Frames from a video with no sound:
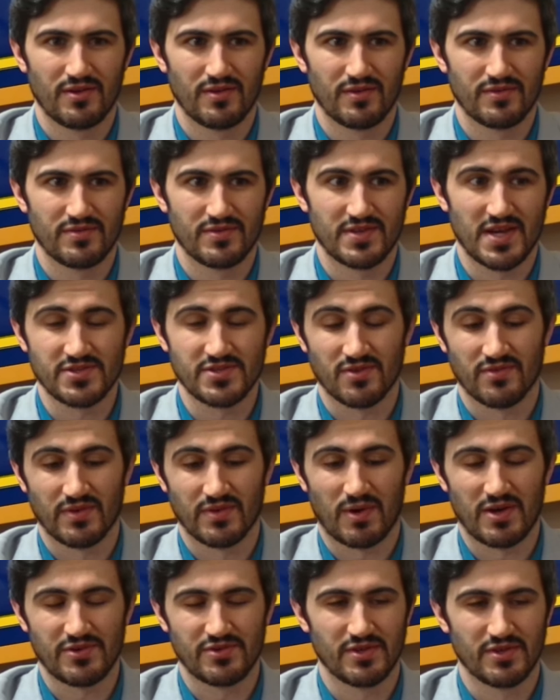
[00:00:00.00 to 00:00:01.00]
Tesla, if they
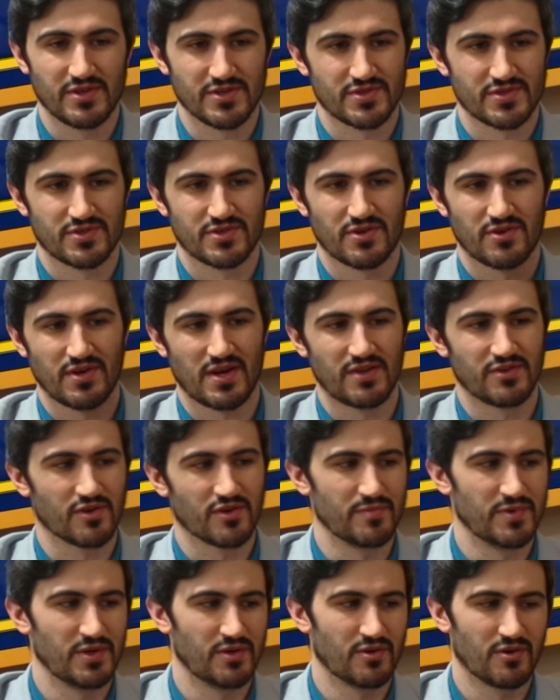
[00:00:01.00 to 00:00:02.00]
want to, they just turn on their
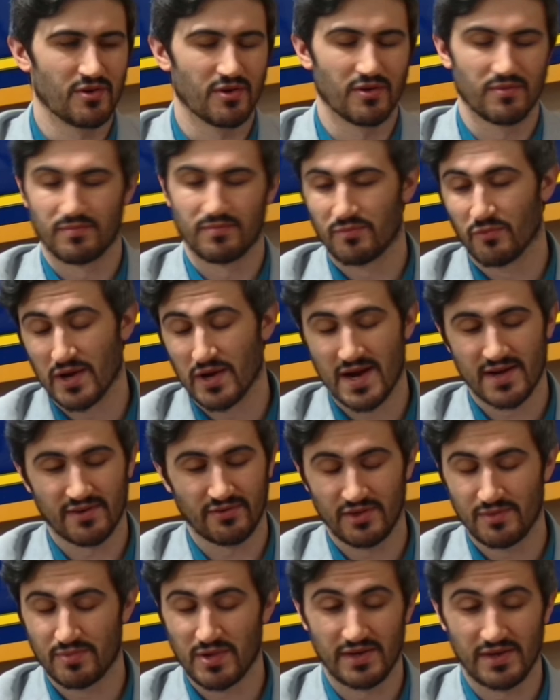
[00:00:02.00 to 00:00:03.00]
computer, or more
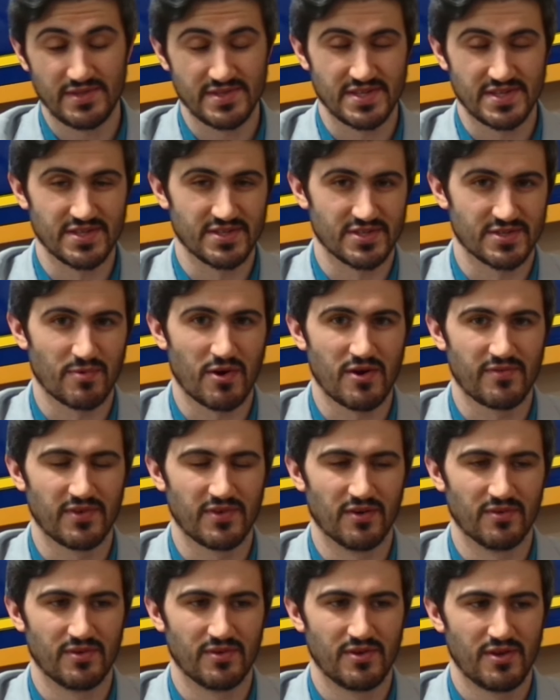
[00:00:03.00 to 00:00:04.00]
accurately, probably these days, a
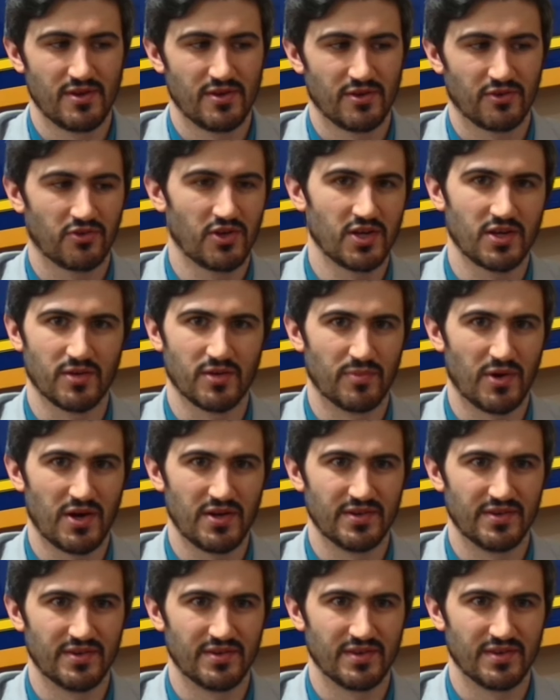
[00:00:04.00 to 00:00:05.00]
smartphone, click a
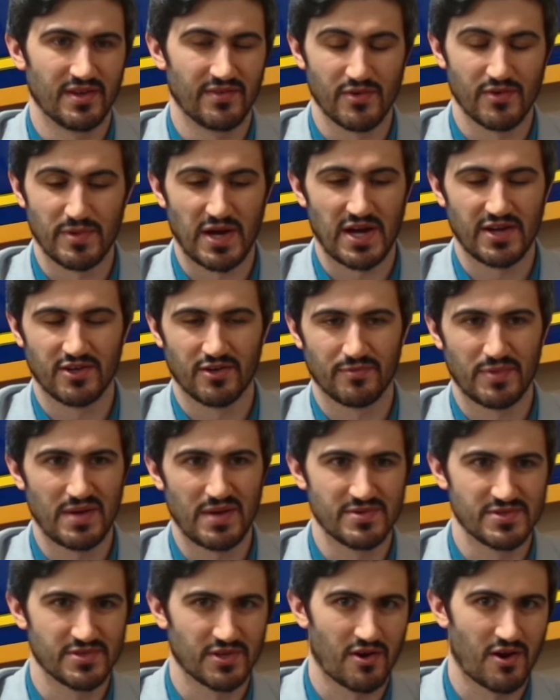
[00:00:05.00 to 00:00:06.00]
button, and if you're behind on your
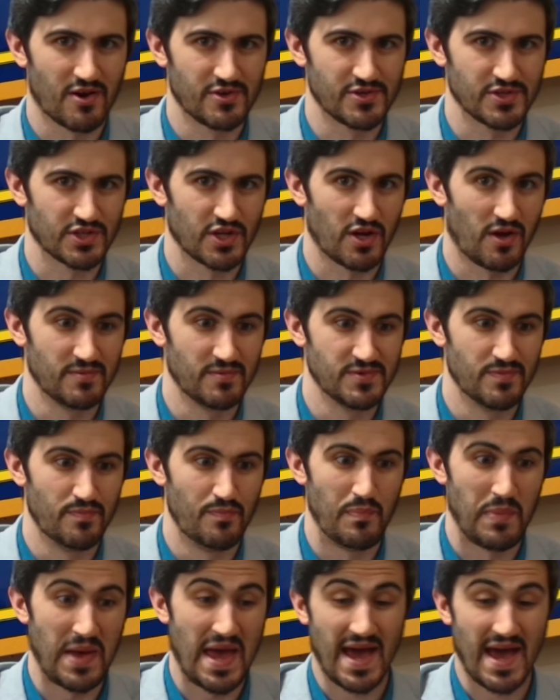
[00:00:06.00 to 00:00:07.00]
payments, the car just comes
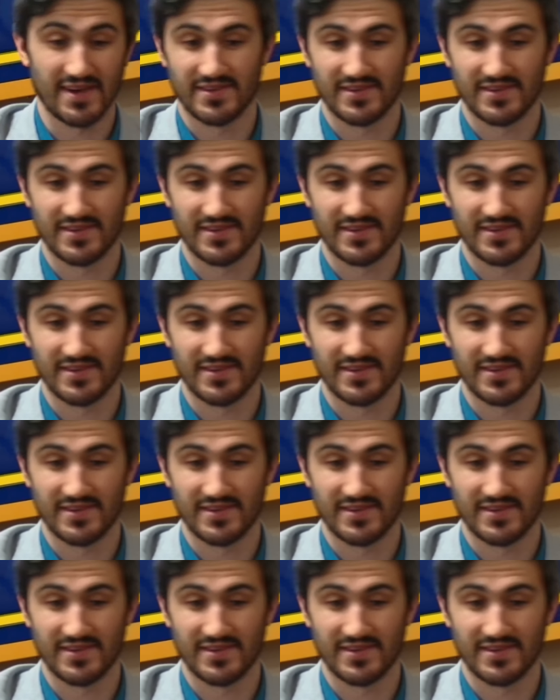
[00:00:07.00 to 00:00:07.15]
back to